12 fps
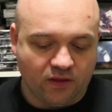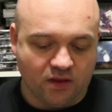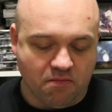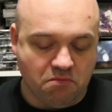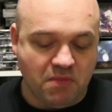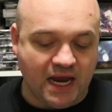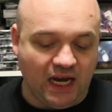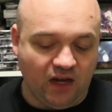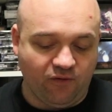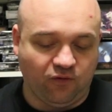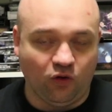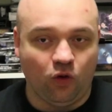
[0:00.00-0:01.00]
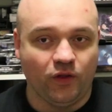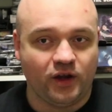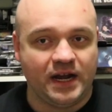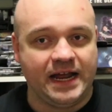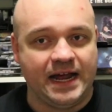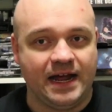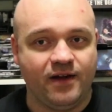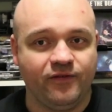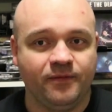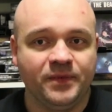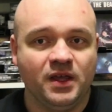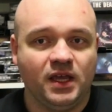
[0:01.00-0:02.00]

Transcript: the main flaw that I have